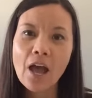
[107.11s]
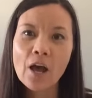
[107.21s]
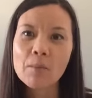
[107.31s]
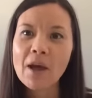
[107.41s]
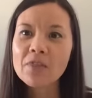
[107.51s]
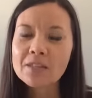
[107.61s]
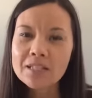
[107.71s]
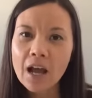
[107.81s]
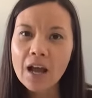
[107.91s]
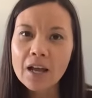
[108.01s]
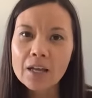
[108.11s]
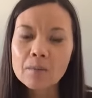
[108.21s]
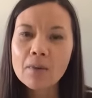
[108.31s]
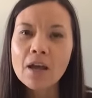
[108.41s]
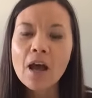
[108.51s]
At the
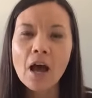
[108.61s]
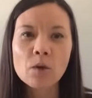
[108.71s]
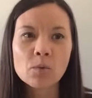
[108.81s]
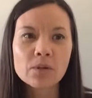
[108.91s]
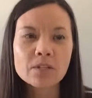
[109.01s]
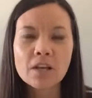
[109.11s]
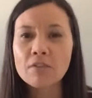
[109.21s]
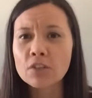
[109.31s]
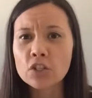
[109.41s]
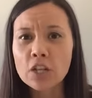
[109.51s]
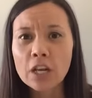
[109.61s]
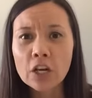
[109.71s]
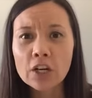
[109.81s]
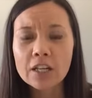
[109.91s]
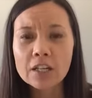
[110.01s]
time, I was a
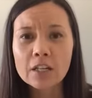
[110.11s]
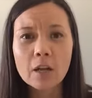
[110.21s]
vegetarian.